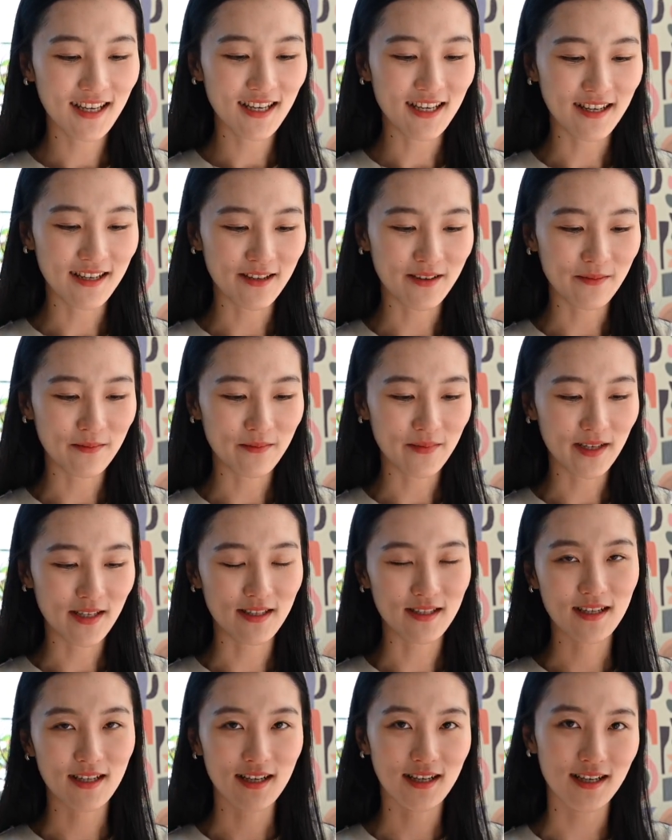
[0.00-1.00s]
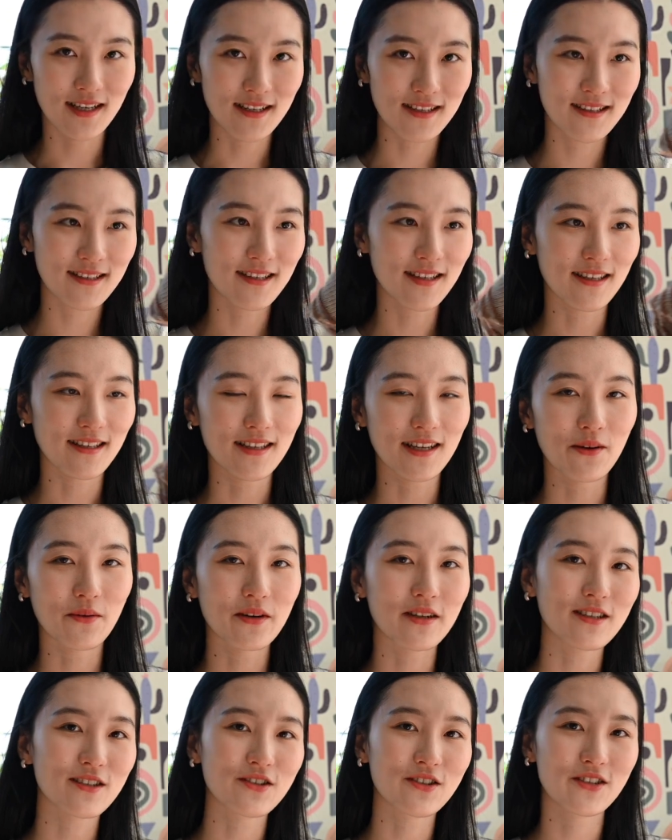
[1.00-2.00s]
and I
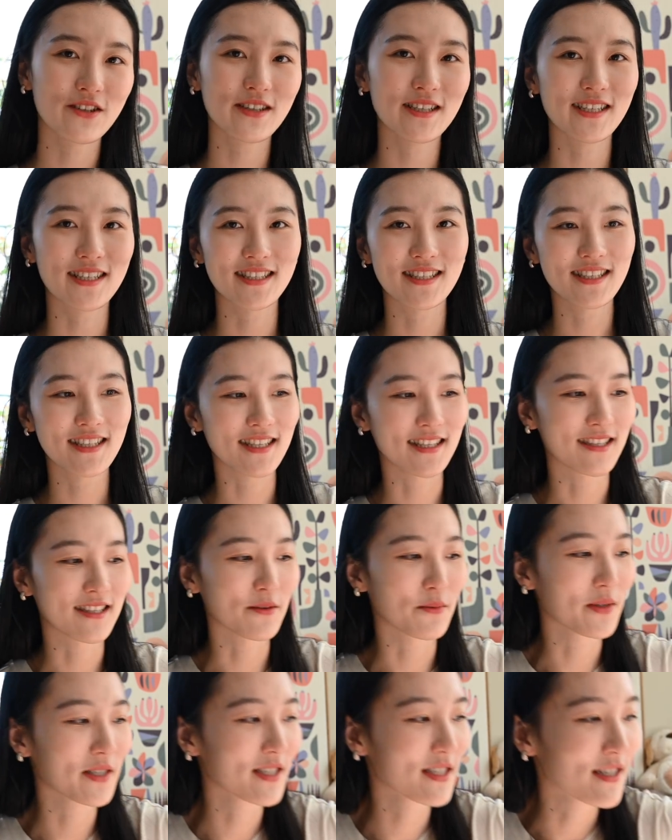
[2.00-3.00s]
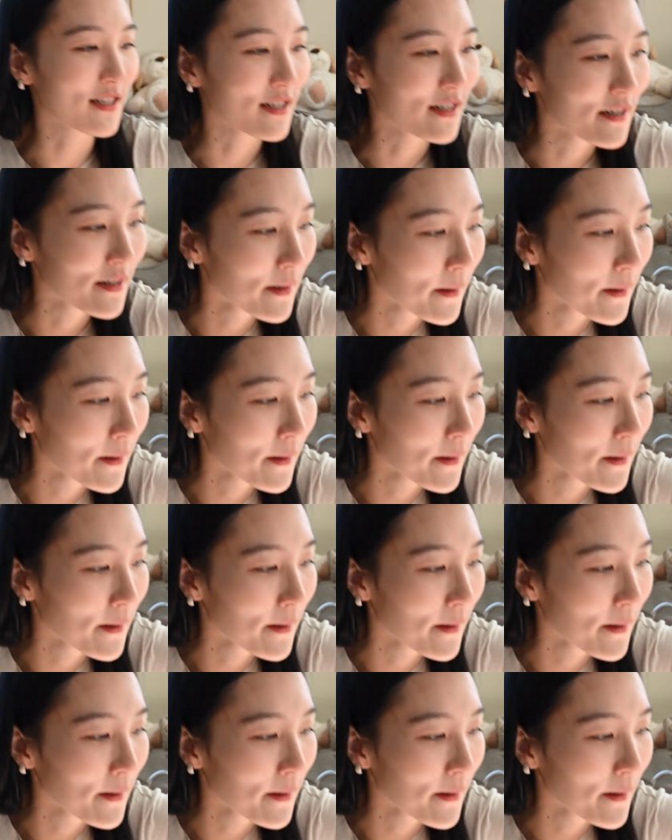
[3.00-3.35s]
will enjoy it in the winter.